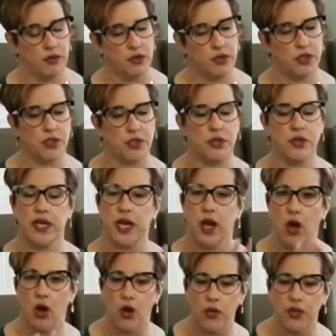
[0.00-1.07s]
versus, so you'll get
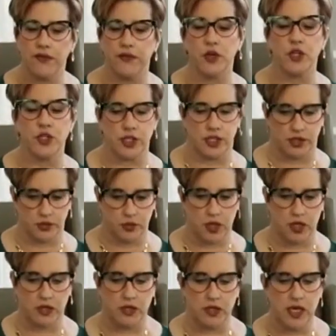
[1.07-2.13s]
all the versus
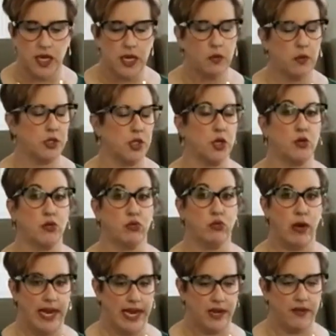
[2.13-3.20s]
ones, which are
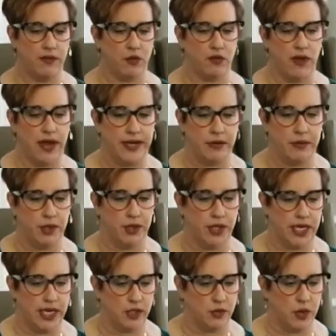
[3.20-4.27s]
great for
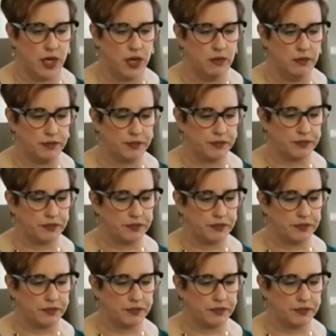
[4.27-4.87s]
findability as well.